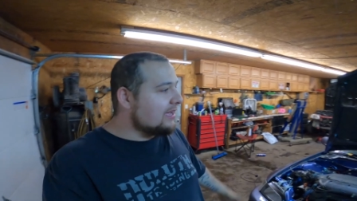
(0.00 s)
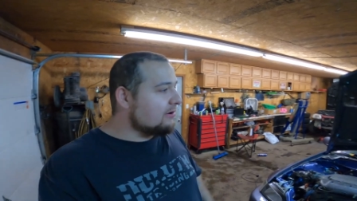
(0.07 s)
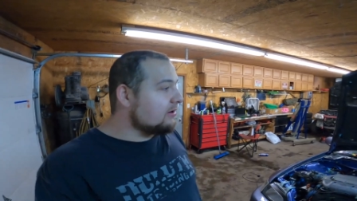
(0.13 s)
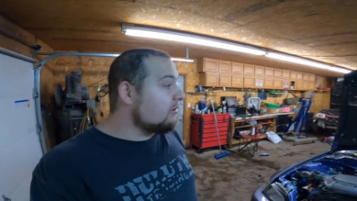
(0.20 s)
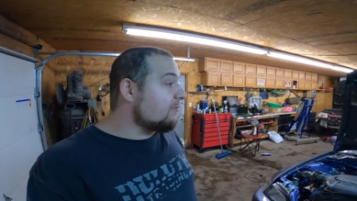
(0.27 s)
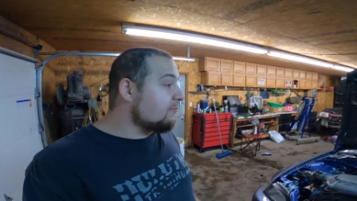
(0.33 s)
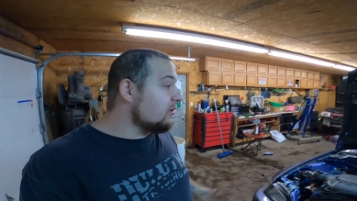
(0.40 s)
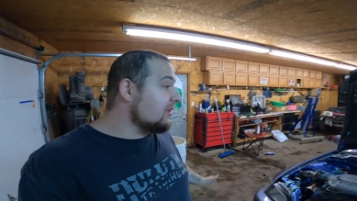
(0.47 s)
I
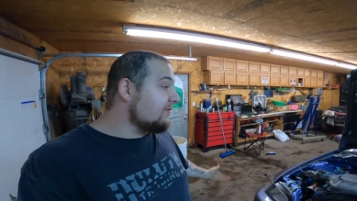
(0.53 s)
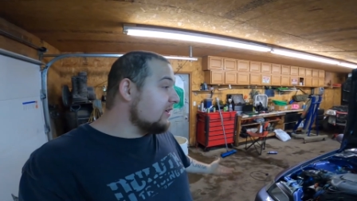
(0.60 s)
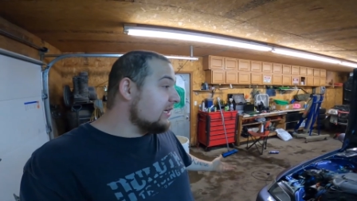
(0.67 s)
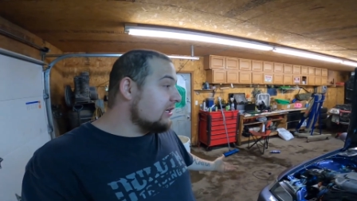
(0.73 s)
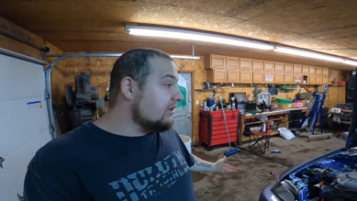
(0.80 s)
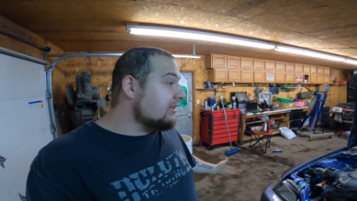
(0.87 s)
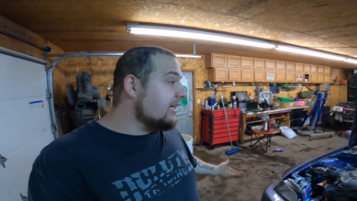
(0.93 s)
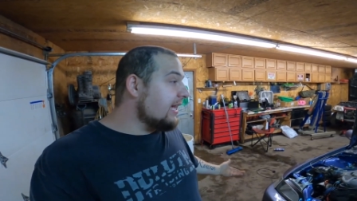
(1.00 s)
don't know if we'll
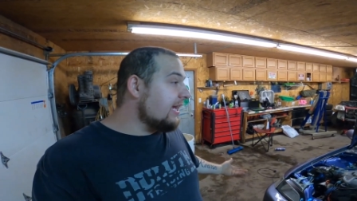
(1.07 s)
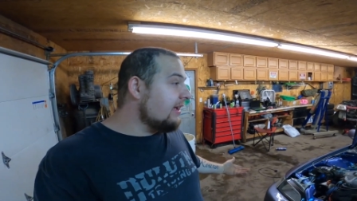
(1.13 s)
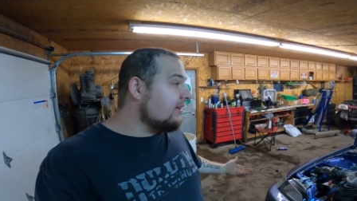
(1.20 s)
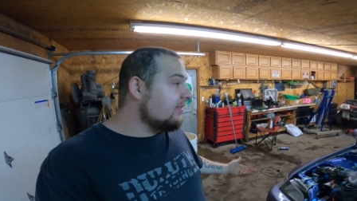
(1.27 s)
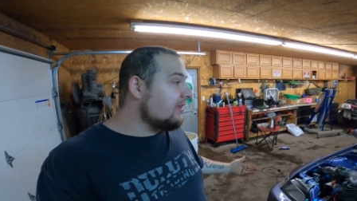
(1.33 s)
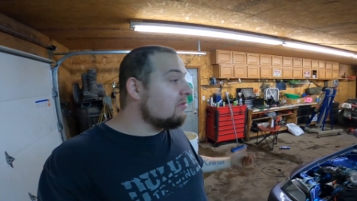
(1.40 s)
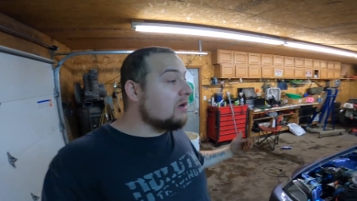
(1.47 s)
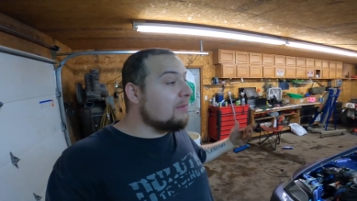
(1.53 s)
even get a day
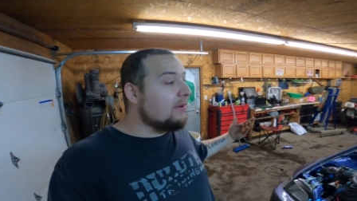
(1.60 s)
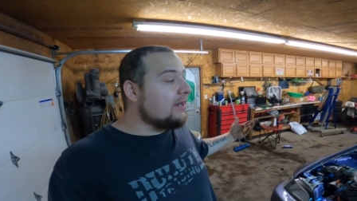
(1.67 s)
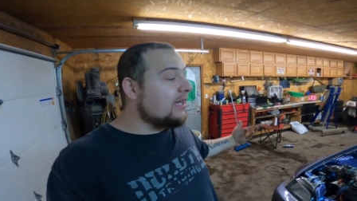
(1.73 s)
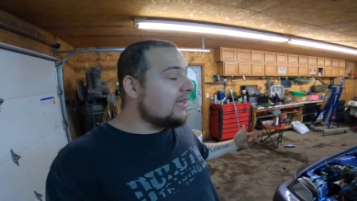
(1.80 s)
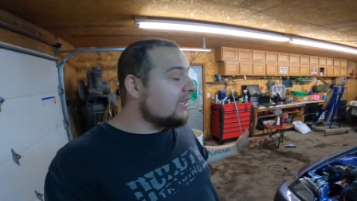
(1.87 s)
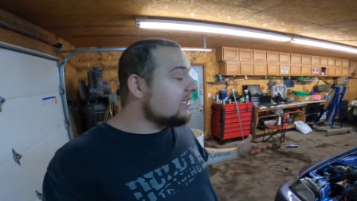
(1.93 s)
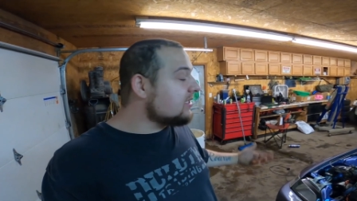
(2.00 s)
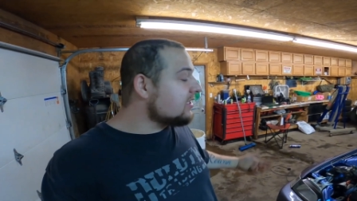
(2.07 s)
that would have been
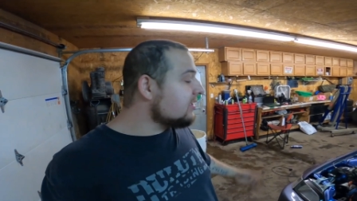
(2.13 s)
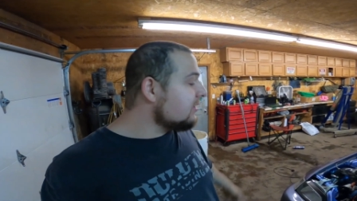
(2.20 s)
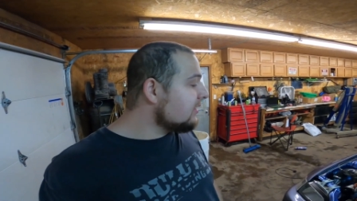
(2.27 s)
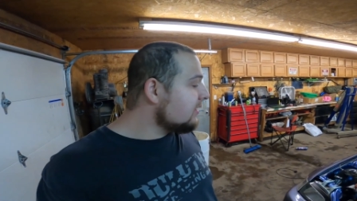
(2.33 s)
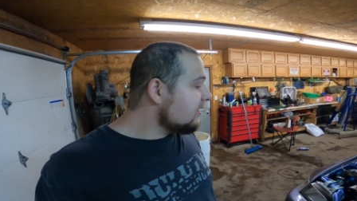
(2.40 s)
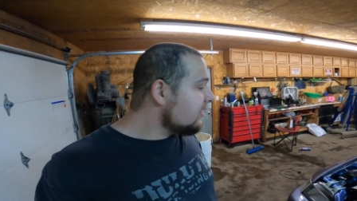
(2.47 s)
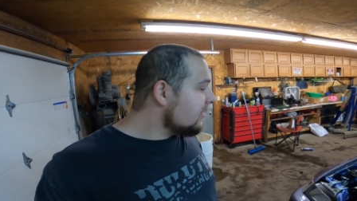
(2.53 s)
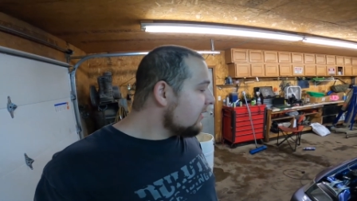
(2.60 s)
nice.
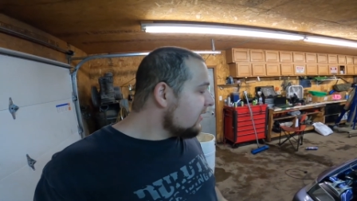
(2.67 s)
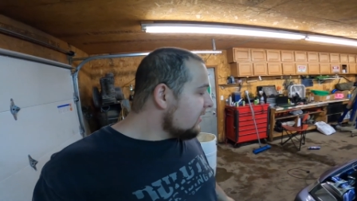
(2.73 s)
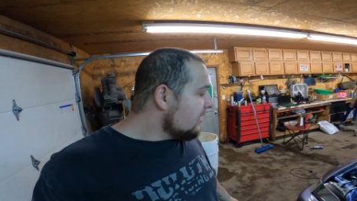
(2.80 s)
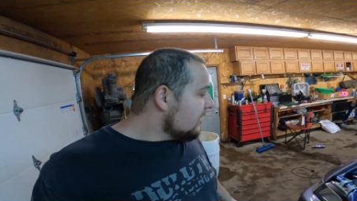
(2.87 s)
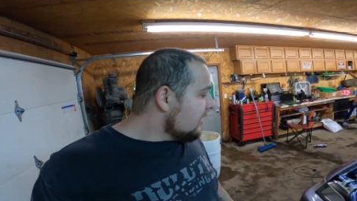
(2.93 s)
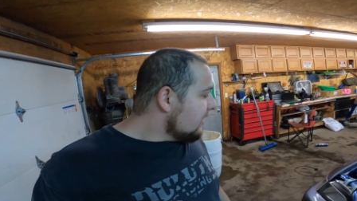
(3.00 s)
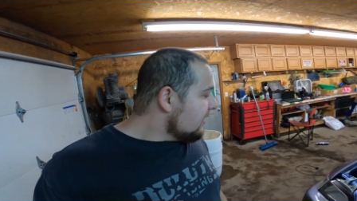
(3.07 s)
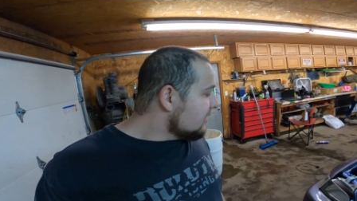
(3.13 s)

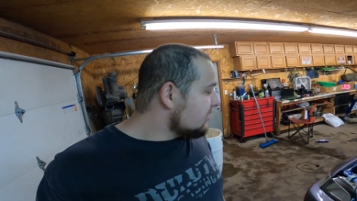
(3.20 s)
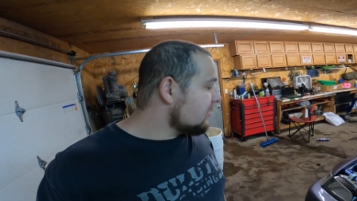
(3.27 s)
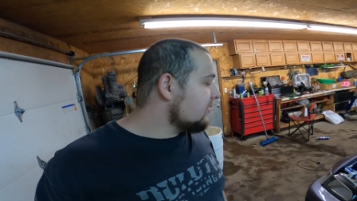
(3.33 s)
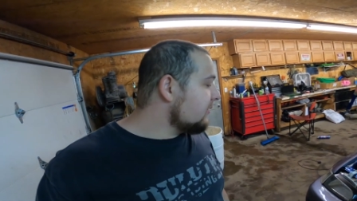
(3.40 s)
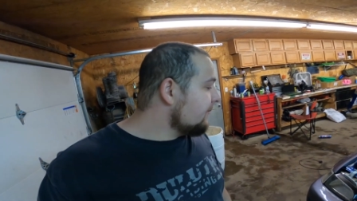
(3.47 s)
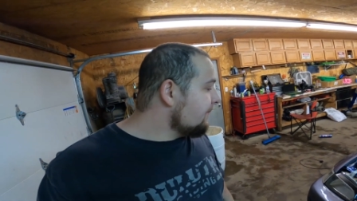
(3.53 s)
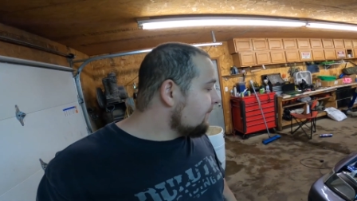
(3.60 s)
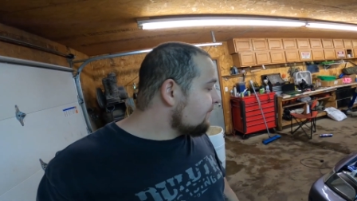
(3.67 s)
Yeah.
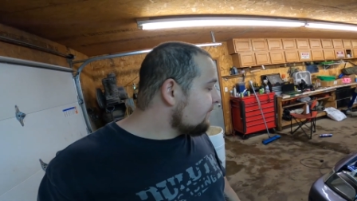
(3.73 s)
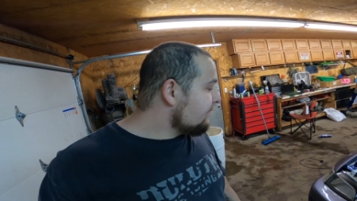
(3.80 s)
So